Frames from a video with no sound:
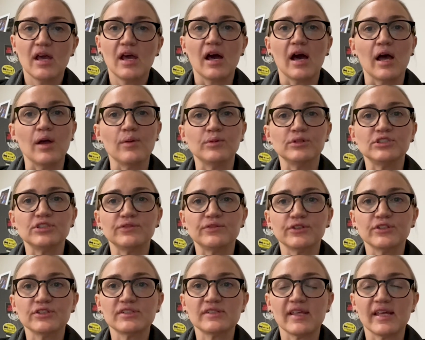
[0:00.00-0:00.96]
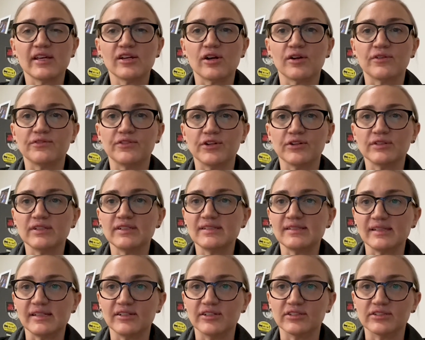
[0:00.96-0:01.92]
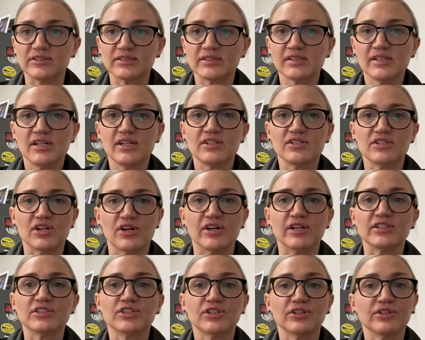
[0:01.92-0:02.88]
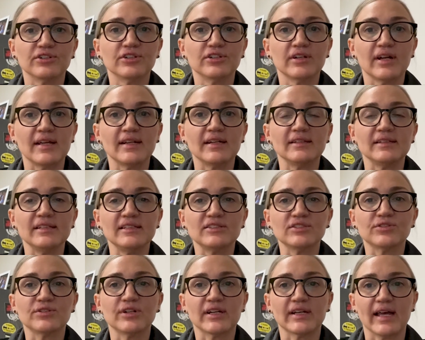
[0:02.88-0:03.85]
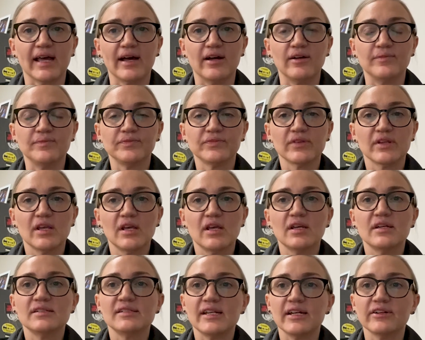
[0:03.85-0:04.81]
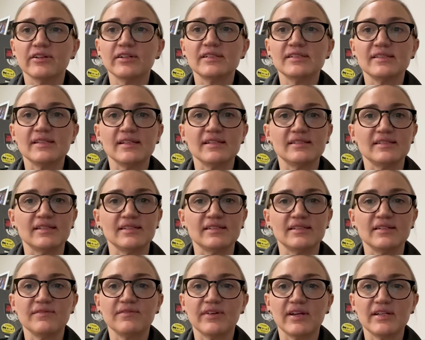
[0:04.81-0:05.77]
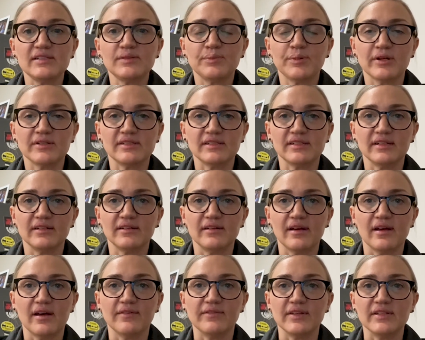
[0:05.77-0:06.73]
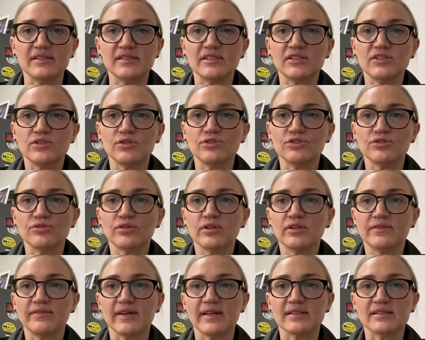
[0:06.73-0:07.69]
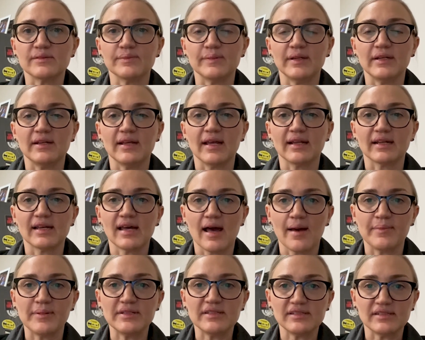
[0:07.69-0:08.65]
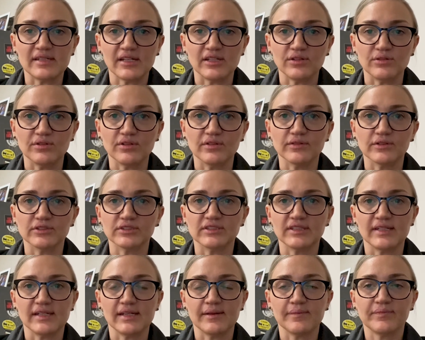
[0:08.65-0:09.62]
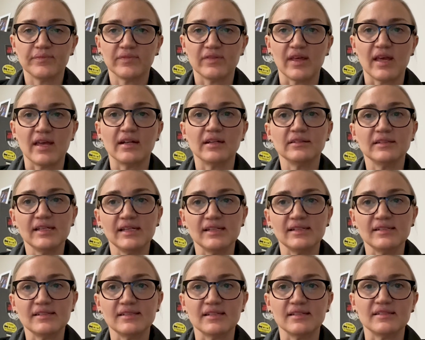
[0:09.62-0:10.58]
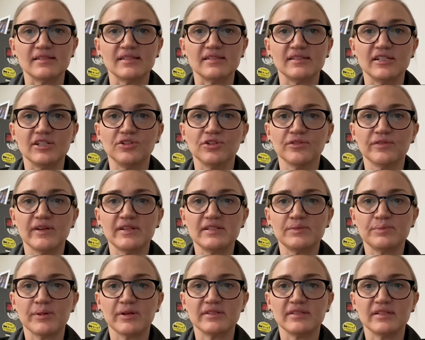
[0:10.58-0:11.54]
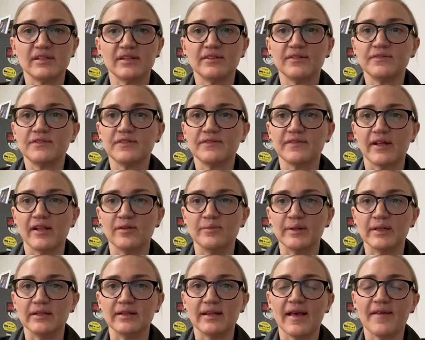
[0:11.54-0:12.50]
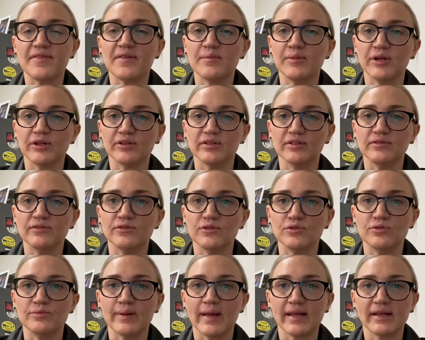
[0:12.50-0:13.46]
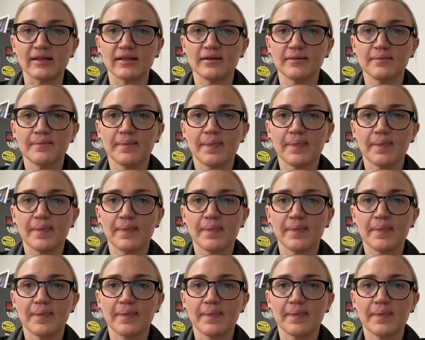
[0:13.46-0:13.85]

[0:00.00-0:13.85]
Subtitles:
I want to first thank our fearless leaders, Tara Turner and Elise Krickow. Tara is the Assistant Vice President of Institutional Advancement at Coppin State University, and Elise is the Senior Vice President of Development at the Maryland Food Bank.